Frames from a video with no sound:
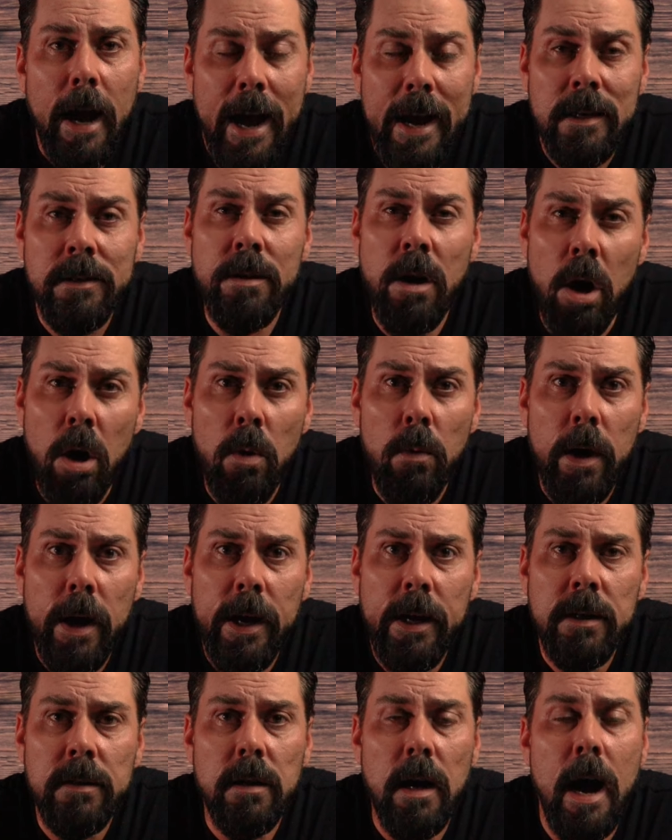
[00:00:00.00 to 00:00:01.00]
as
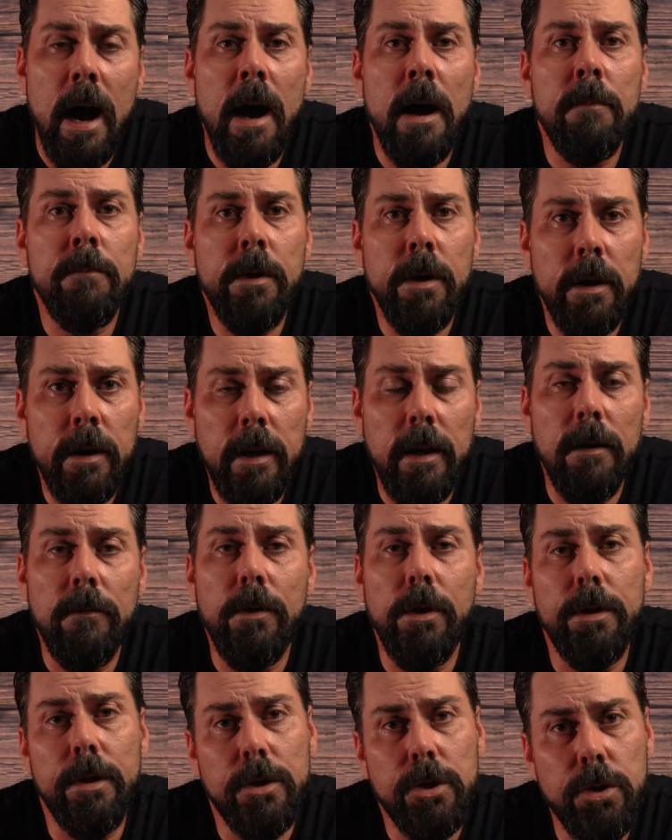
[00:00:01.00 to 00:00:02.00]
always, I'm going to give
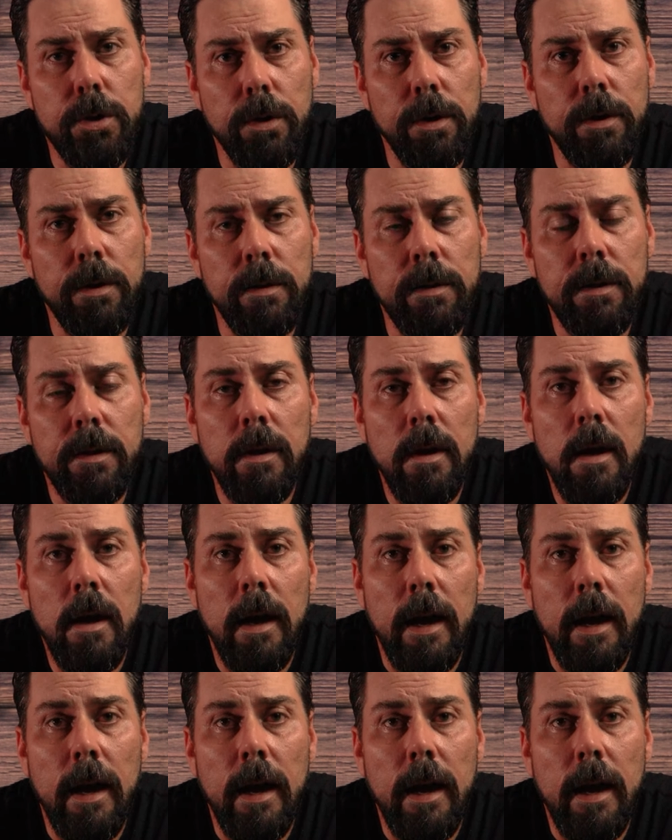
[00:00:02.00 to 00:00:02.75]
you the truth,